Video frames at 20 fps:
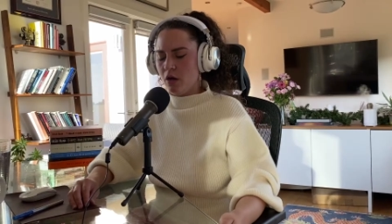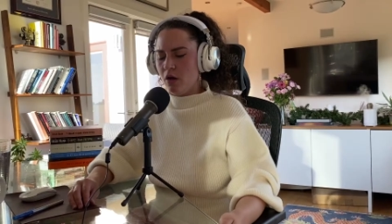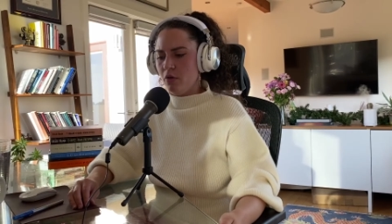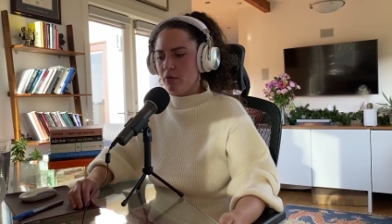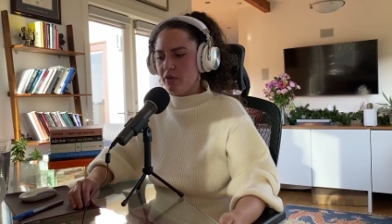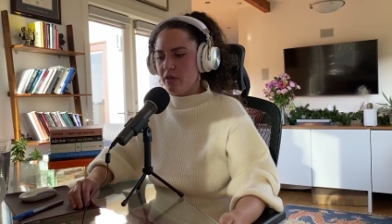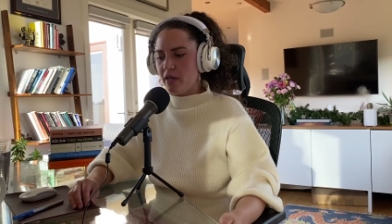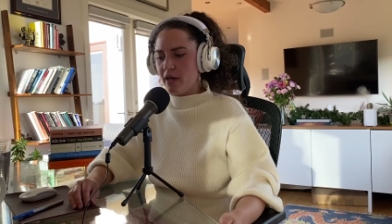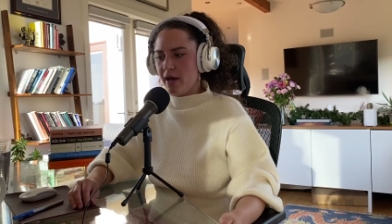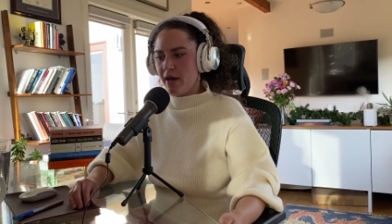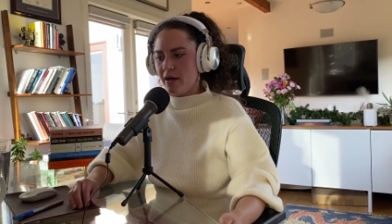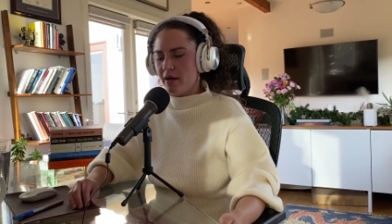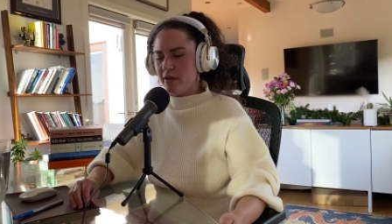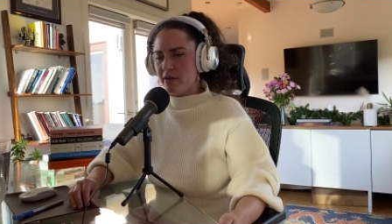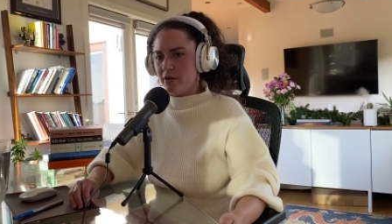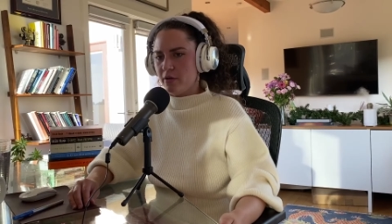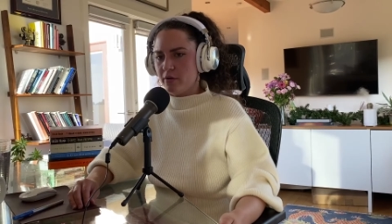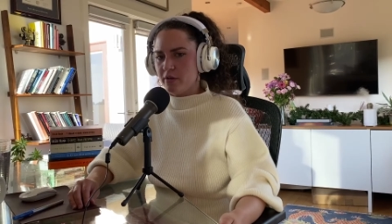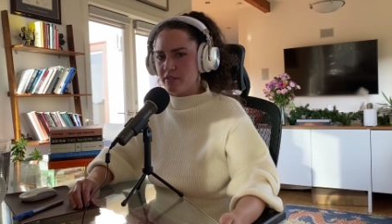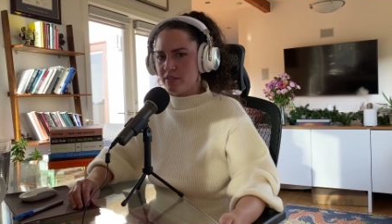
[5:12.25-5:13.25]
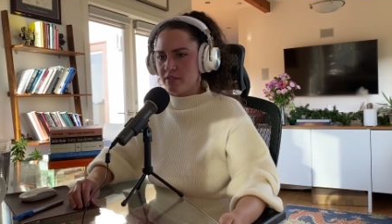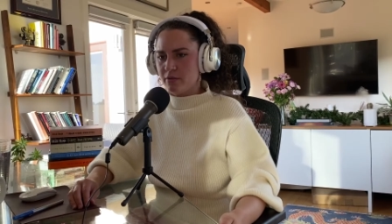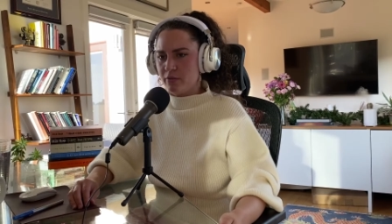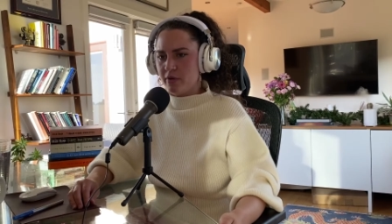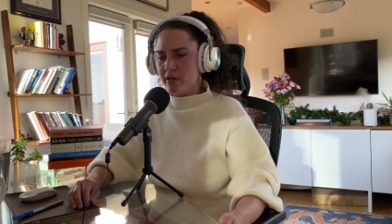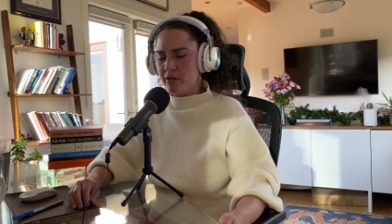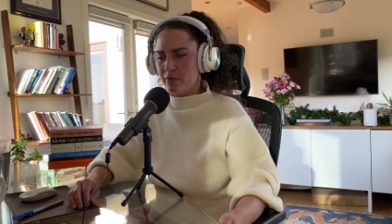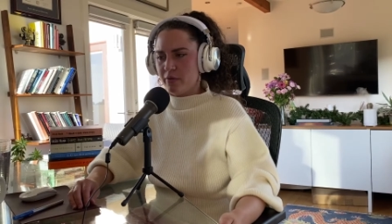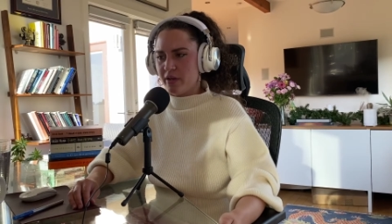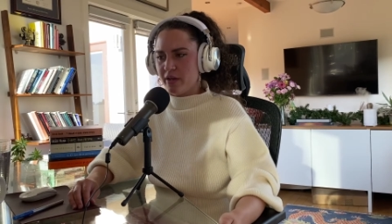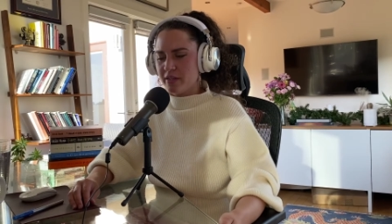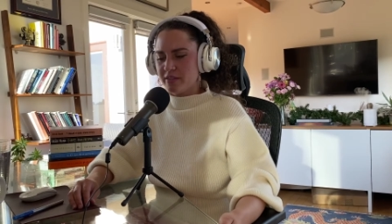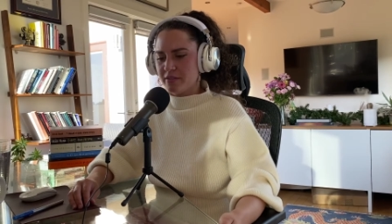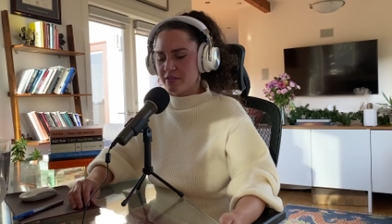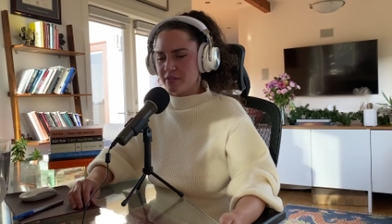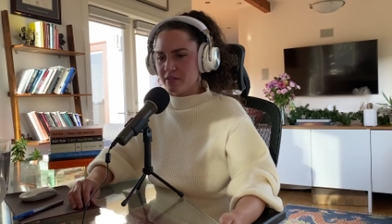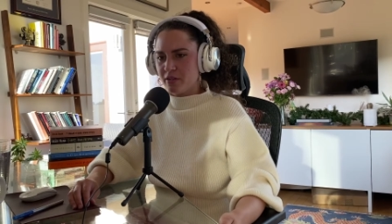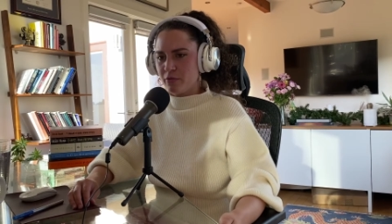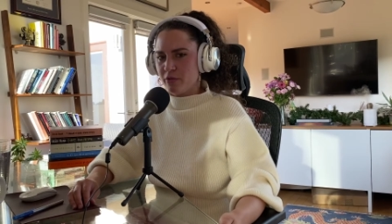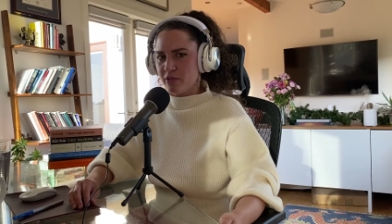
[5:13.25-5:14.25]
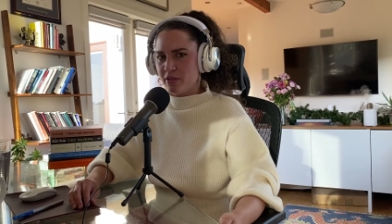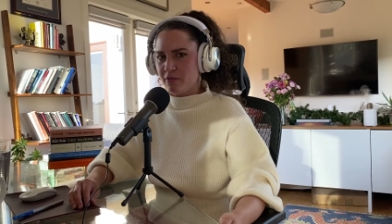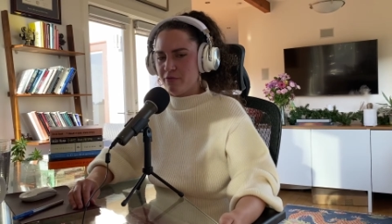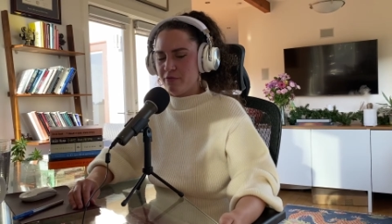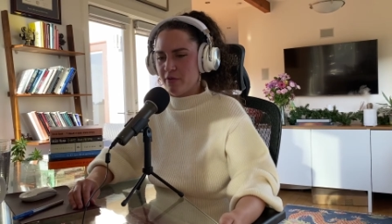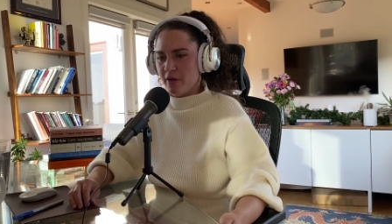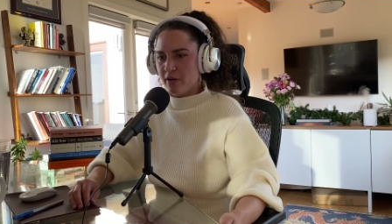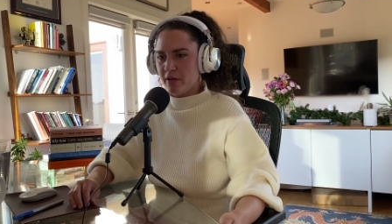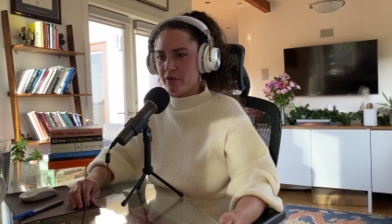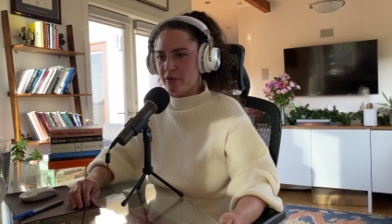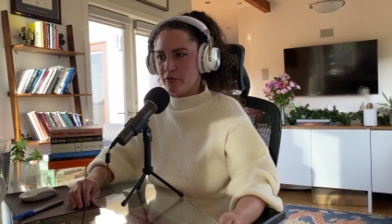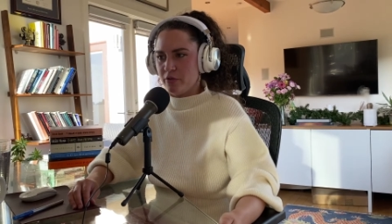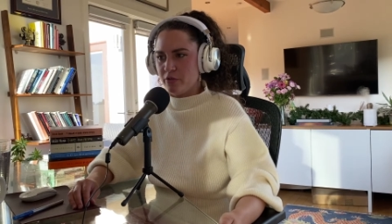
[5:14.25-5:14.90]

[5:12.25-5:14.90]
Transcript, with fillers: Oh, yeah. I noticed it right away, because I was like, what the fuck are you